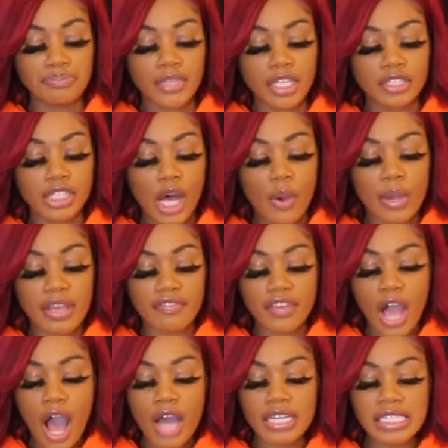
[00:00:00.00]
So if
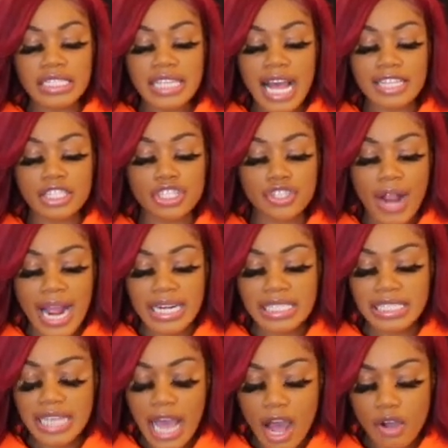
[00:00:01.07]
y'all decide to try
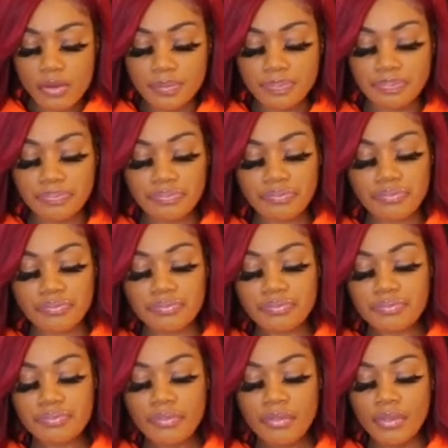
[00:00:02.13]
this out,
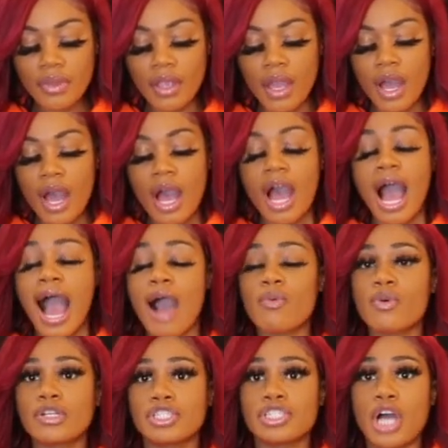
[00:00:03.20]
I
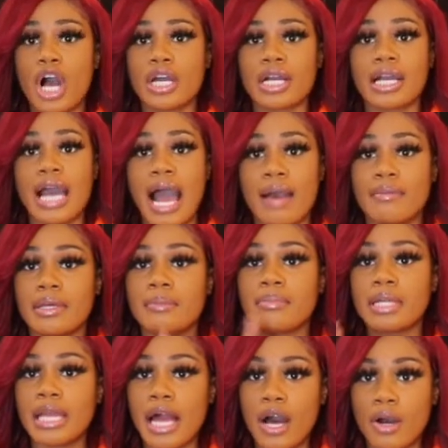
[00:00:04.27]
want y'all to comment
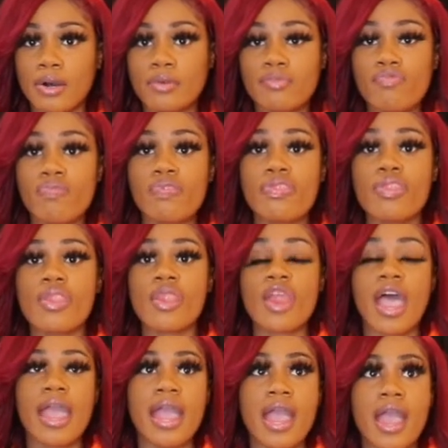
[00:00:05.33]
below
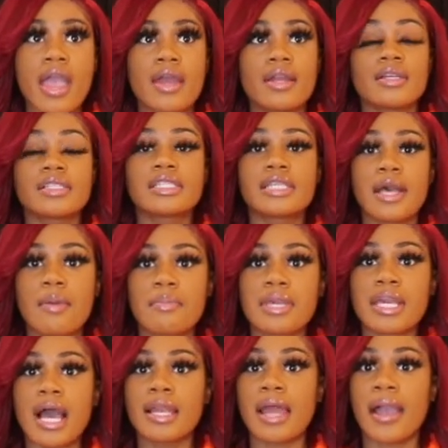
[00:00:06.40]
and tell
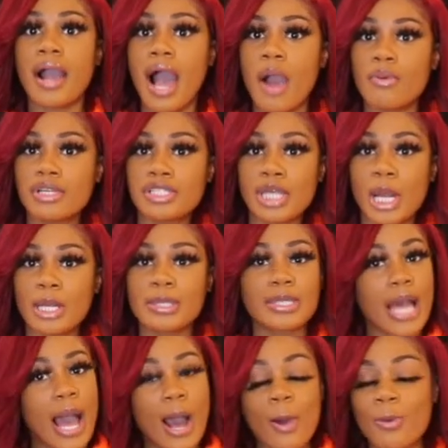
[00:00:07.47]
me like how it turned
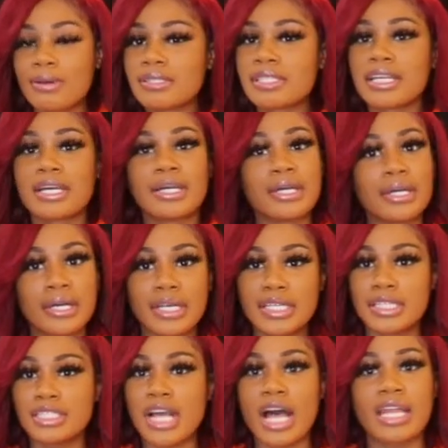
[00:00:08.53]
out. Was it good?
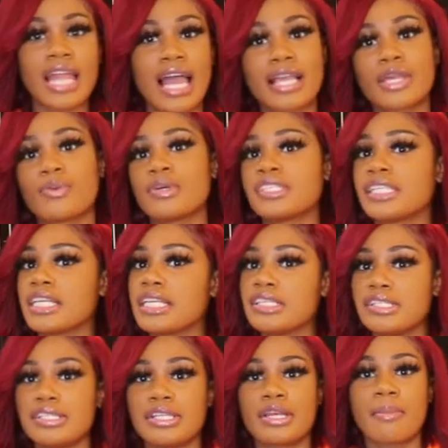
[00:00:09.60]
Did y'all like it? Was it
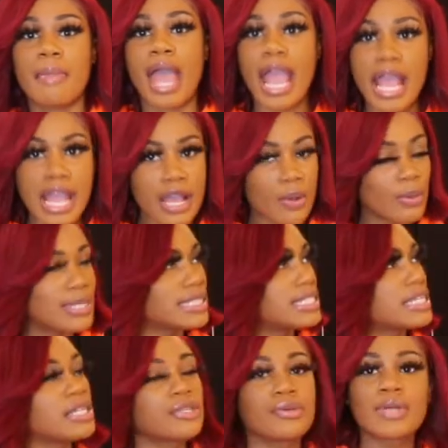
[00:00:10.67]
easy to make? Was
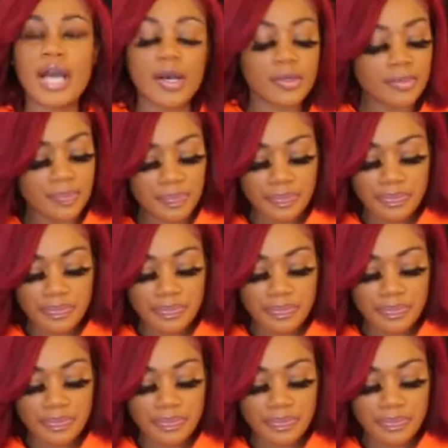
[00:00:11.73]
it, you know,